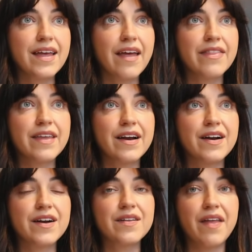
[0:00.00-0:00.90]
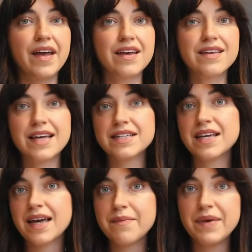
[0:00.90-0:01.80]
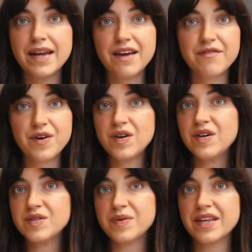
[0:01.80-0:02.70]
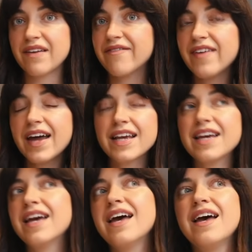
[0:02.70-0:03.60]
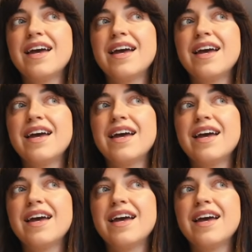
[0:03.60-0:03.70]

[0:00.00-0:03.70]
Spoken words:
and their like kissing at midnight photos with the confetti